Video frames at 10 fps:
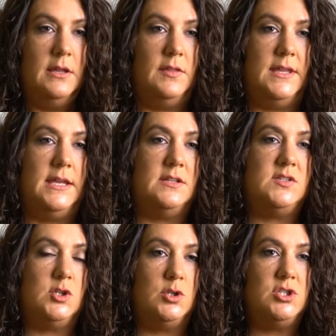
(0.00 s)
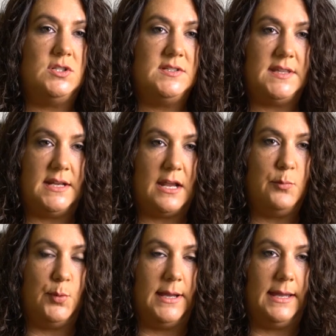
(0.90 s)
The surgeons that I
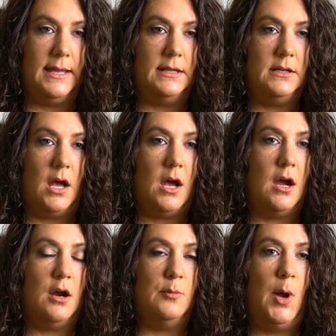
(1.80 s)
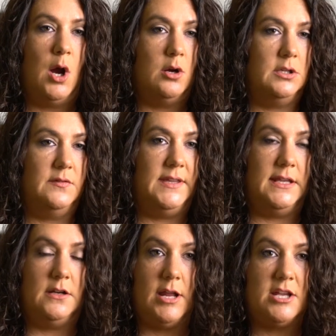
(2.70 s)
bring in are part of the
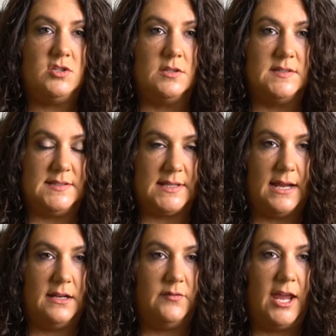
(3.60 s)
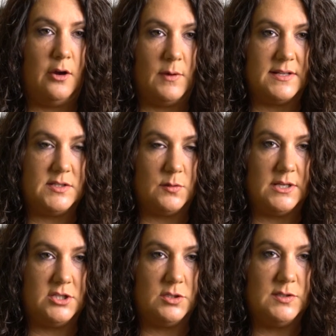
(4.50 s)
International Society of Hair
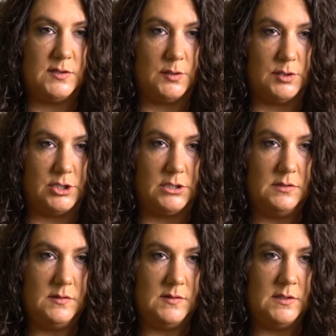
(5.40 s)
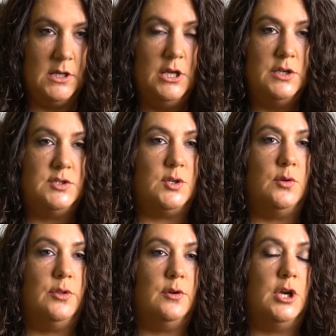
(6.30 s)
Restoration Surgeons. So
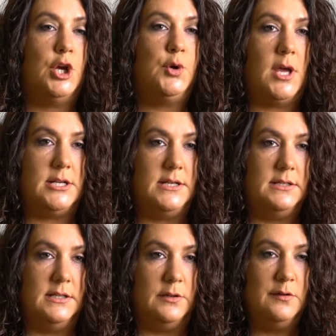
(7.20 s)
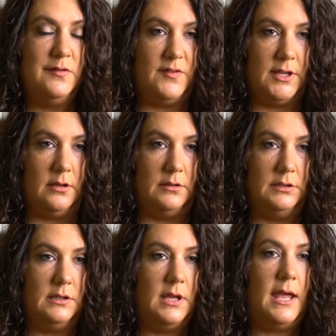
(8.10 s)
they're accredited in their field
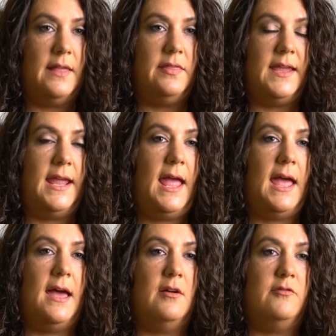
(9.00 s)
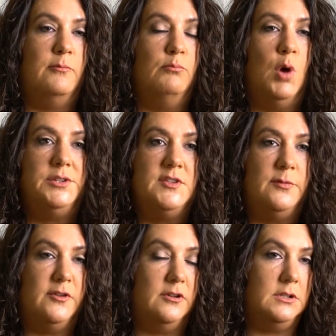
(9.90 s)
and they have
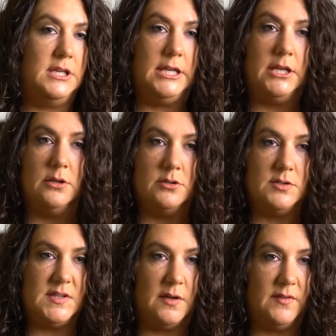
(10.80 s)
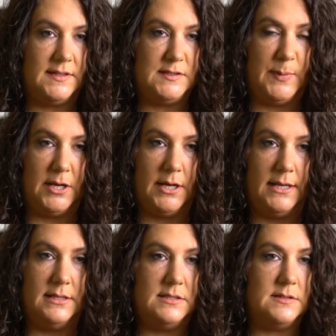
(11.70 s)
multiple years of
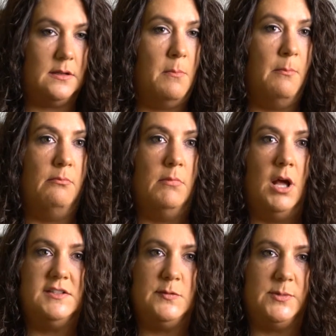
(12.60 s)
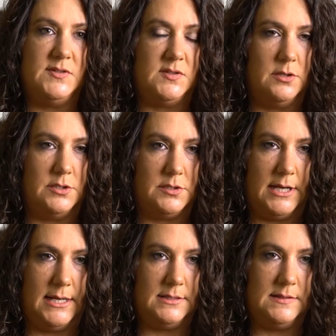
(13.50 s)
experience, multiple
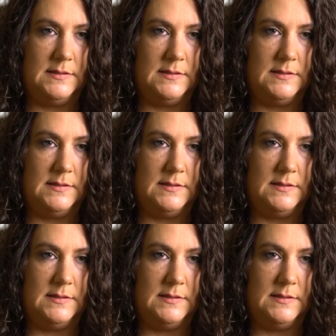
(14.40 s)
surgeries.